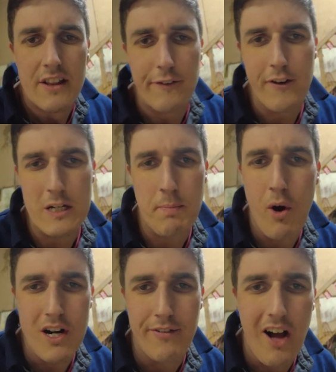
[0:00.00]
the first
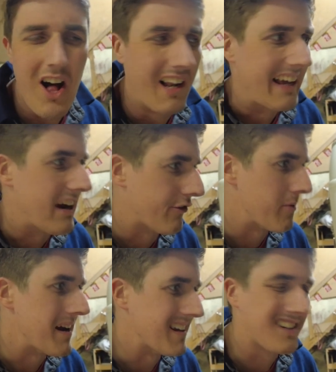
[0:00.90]
port of call here for
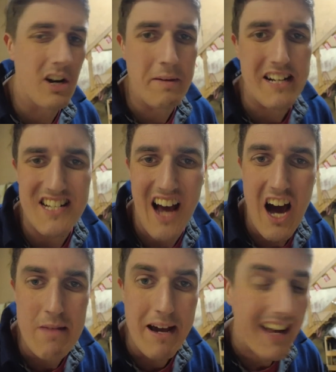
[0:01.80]
me is going to be the
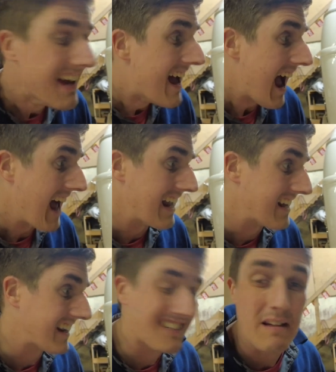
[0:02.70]
timing, and uh,
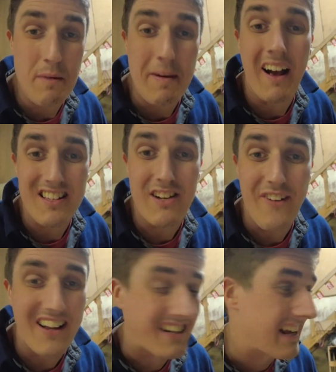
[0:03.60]
that's simply because of the
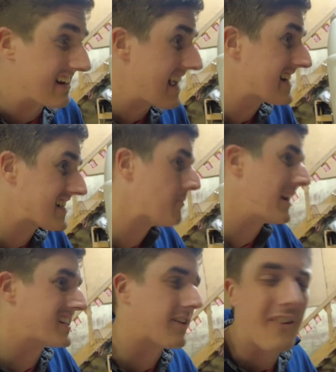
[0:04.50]
fact that it, it's
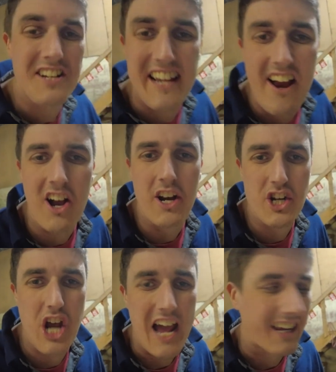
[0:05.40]
well, it's the first thing you're going
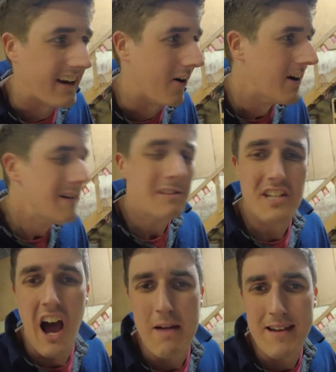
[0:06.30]
to check. You know,
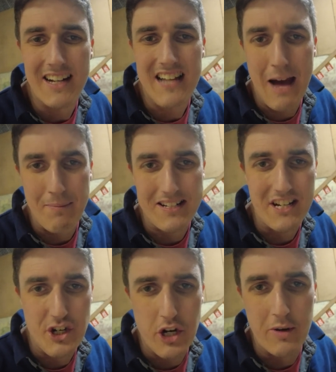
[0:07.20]
timing, tappets,
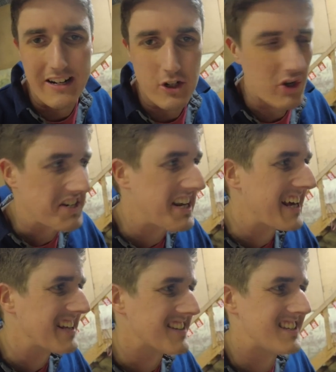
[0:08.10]
and tuning, the three
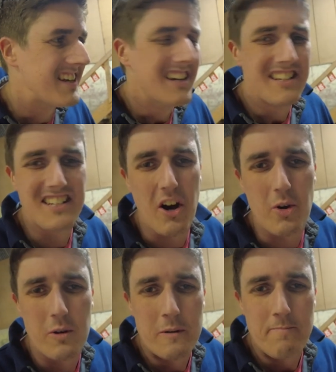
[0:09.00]
T's.
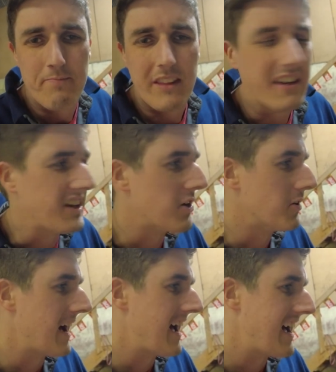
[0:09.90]
So
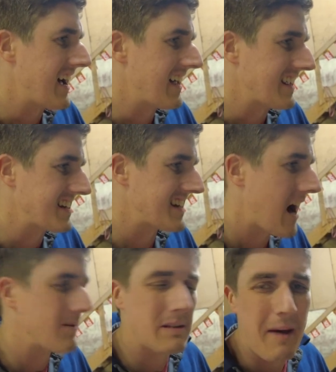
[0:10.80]
you uh, you
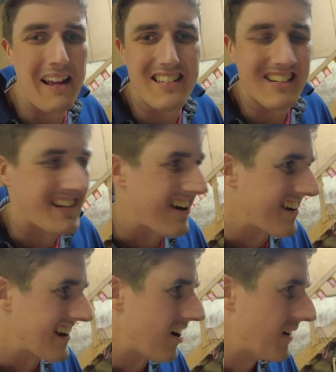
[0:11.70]
start with the basics here.
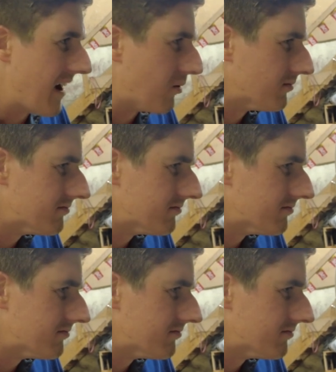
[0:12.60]
You know now.